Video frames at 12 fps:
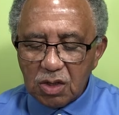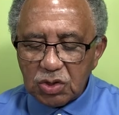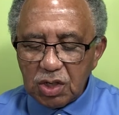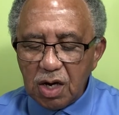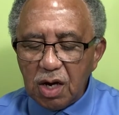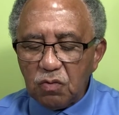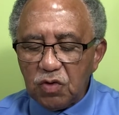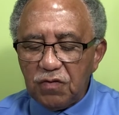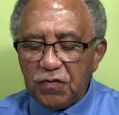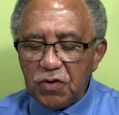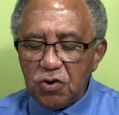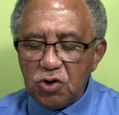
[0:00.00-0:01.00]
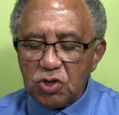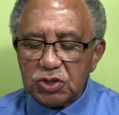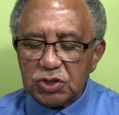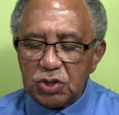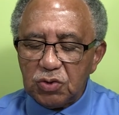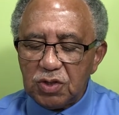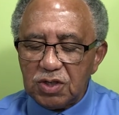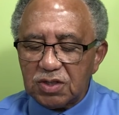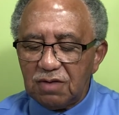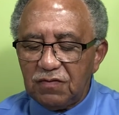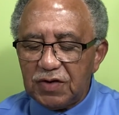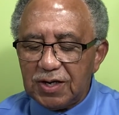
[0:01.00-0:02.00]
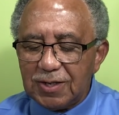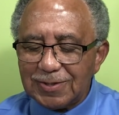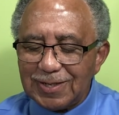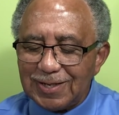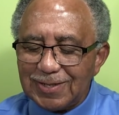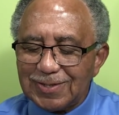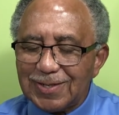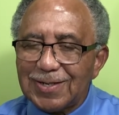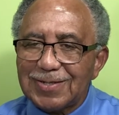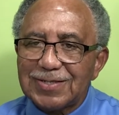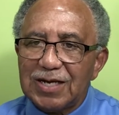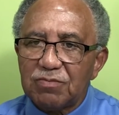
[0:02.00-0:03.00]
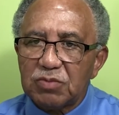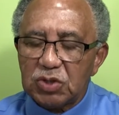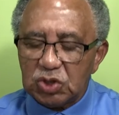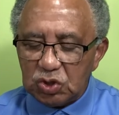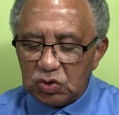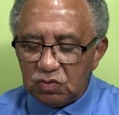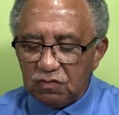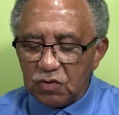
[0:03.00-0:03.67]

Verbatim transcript: John refers to this event in John chapter 2,